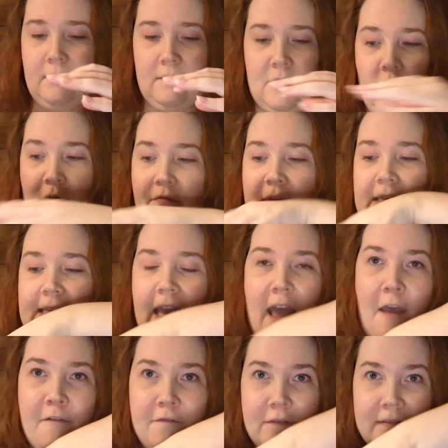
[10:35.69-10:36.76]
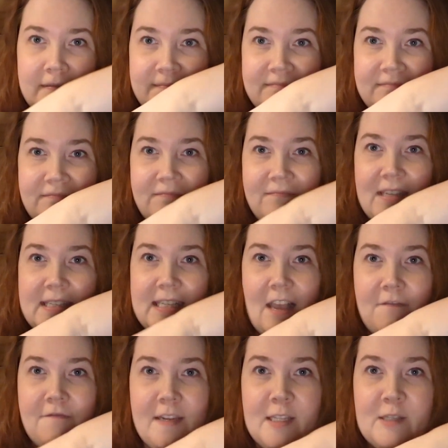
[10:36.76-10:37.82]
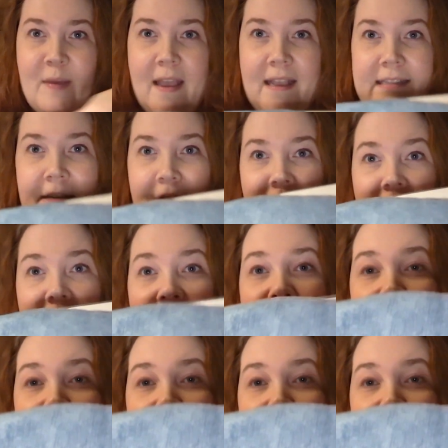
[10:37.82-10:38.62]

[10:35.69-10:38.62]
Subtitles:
No, this half. This half needs back stitching.